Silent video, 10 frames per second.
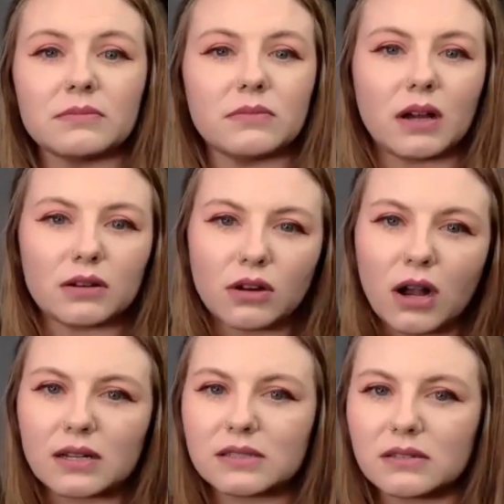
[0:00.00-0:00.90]

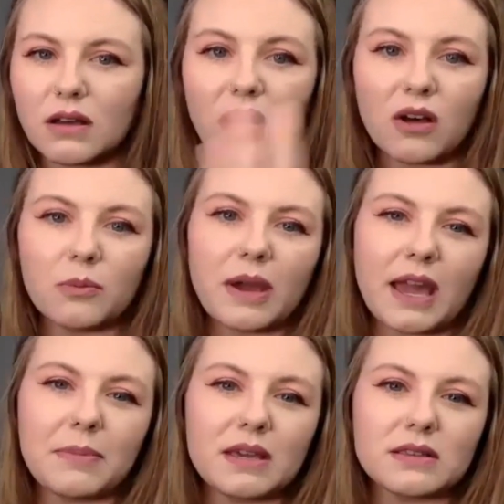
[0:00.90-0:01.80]
across all
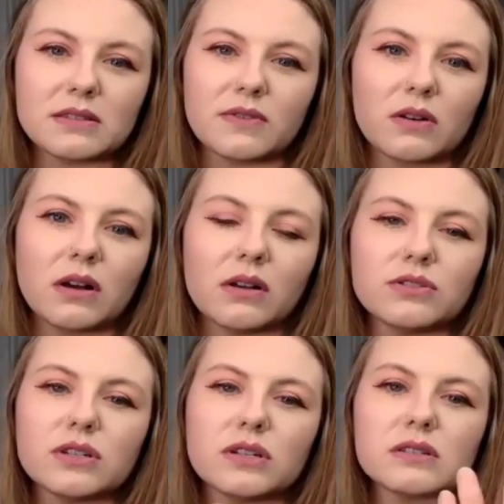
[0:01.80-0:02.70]
babies of all
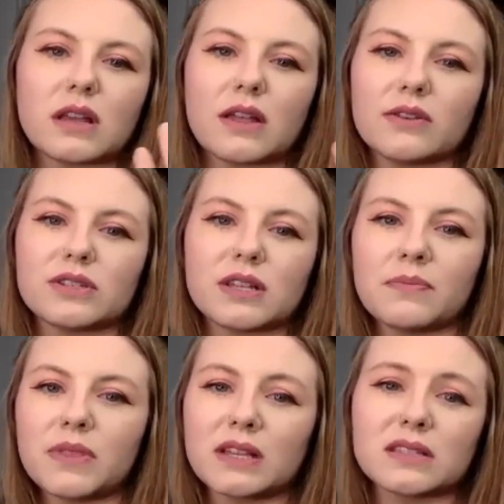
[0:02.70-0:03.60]
cultures, and there's some
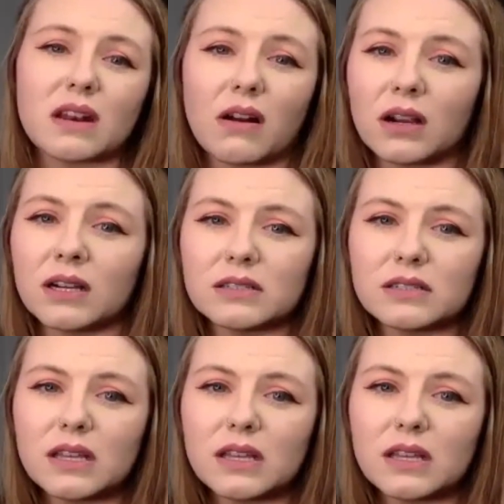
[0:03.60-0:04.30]
things that aren't.